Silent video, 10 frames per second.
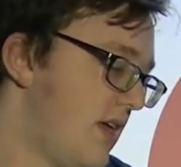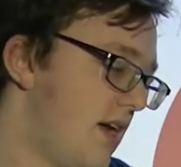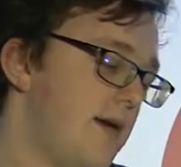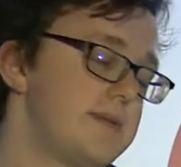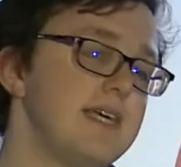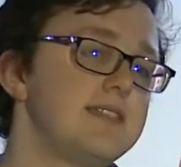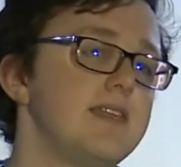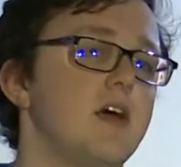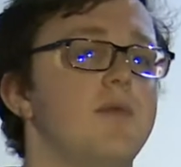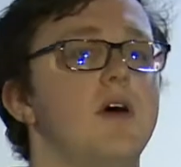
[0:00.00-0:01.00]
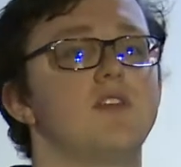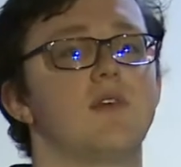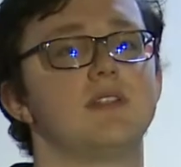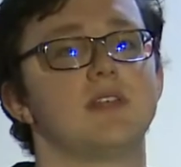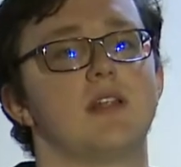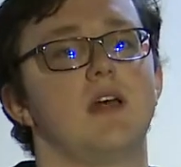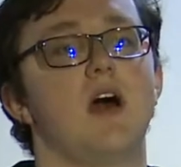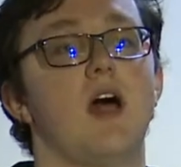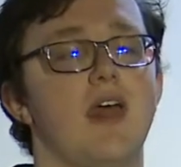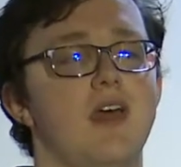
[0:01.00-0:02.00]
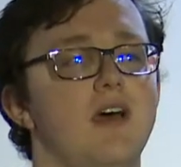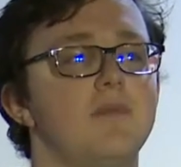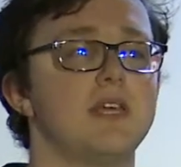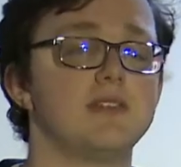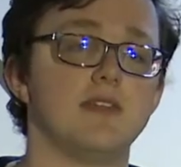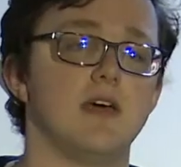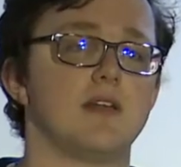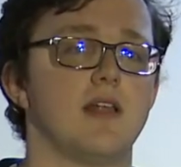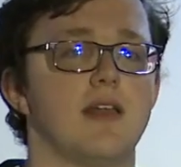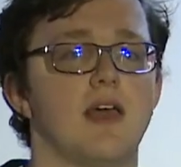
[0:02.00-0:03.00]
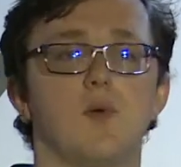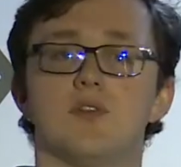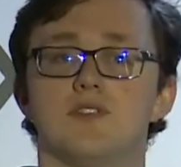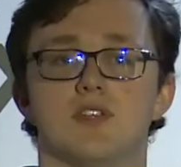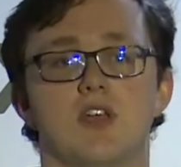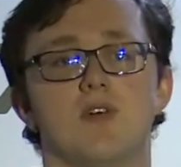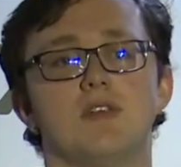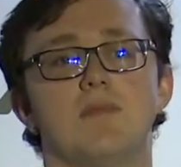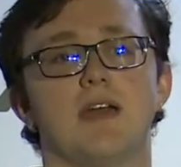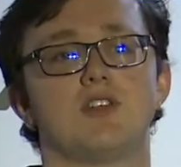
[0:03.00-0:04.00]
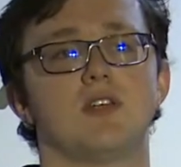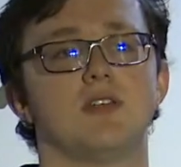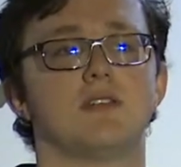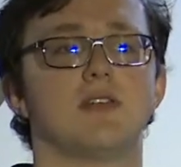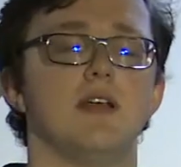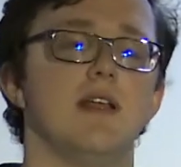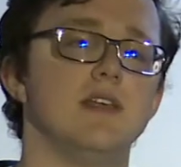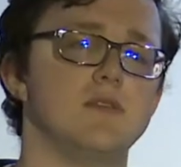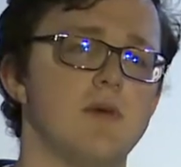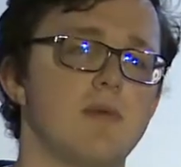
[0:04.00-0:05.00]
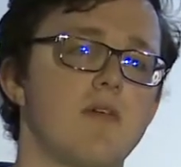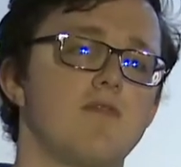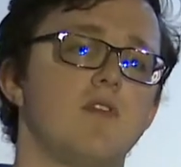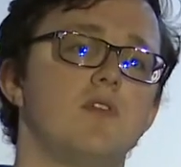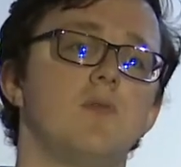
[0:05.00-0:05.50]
Updating the underlying language for security patches is a bit painful.